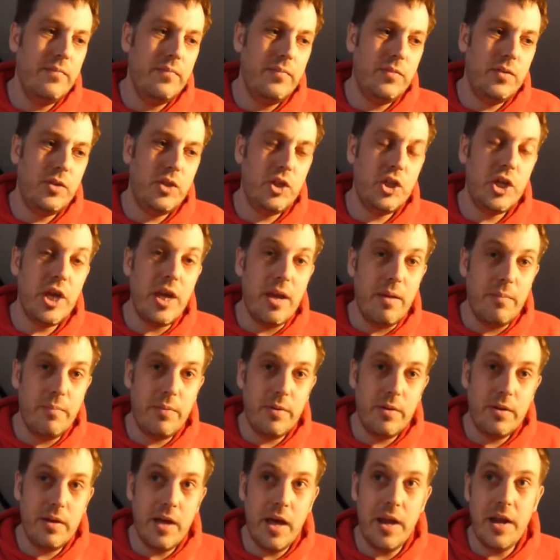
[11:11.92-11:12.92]
cheap,
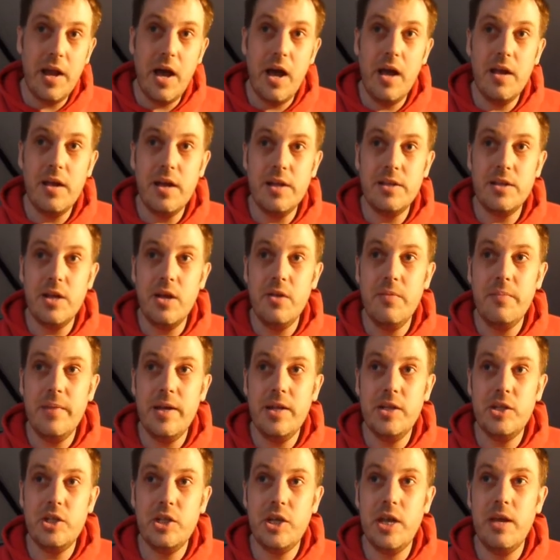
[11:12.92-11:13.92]
and I don't
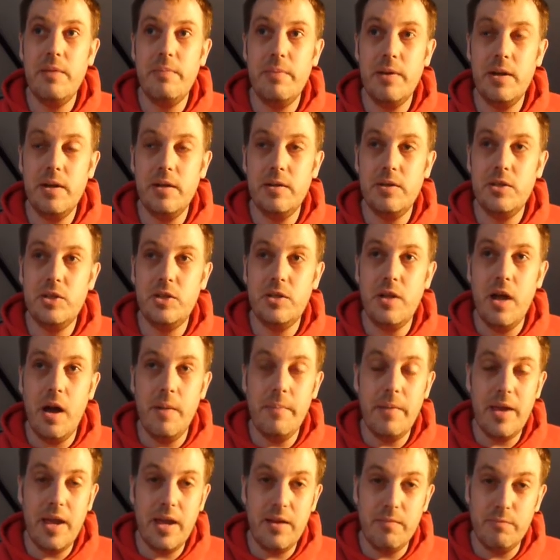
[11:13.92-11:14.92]
mean cheap I
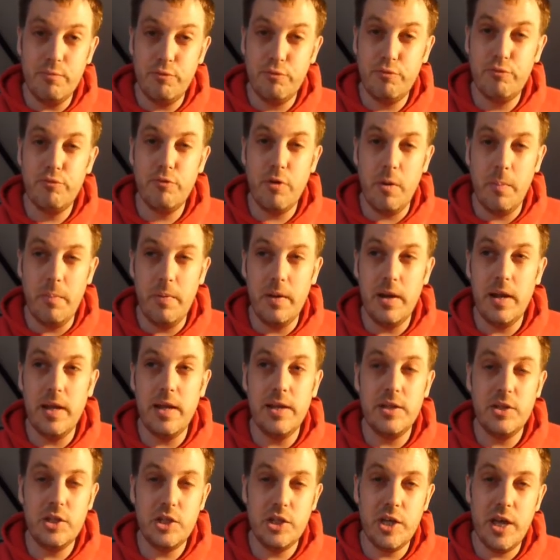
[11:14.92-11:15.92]
mean
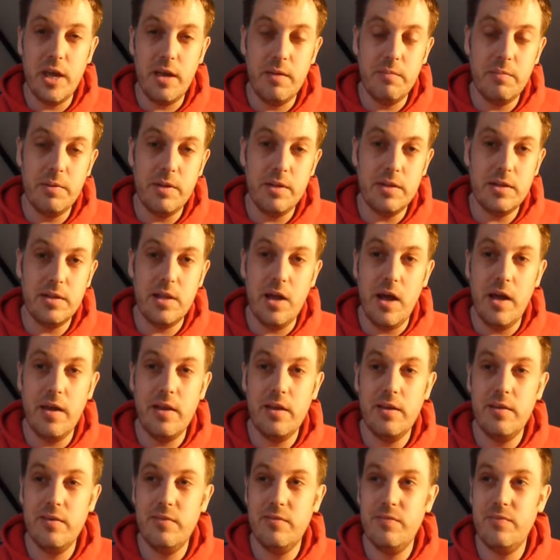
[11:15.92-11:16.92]
properly cheap. It's like
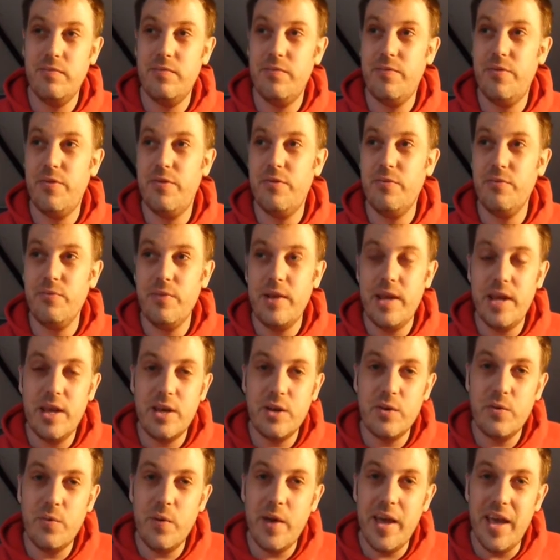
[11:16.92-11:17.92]

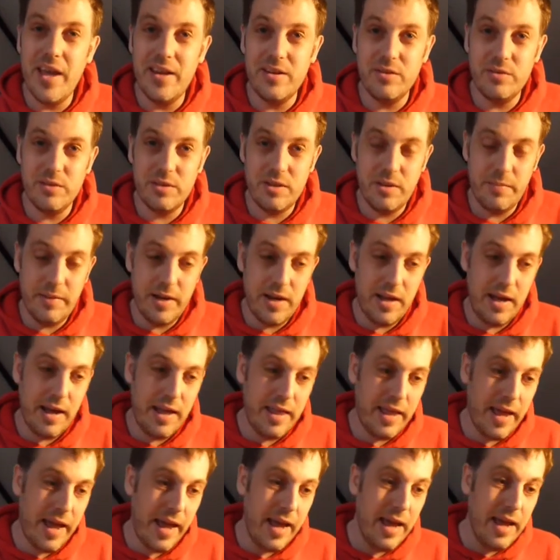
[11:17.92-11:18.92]
£3 or something
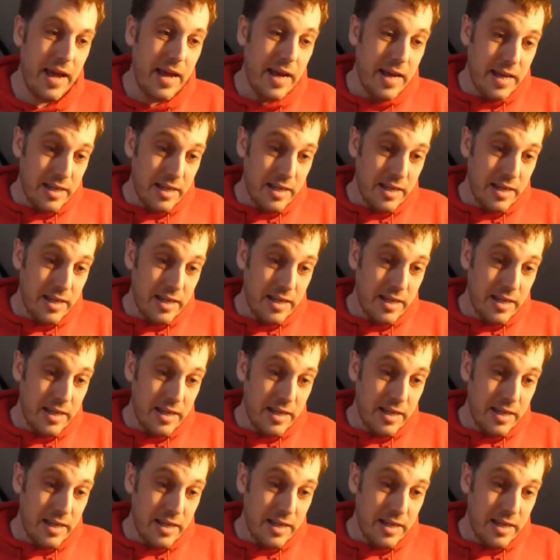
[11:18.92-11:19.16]
like that.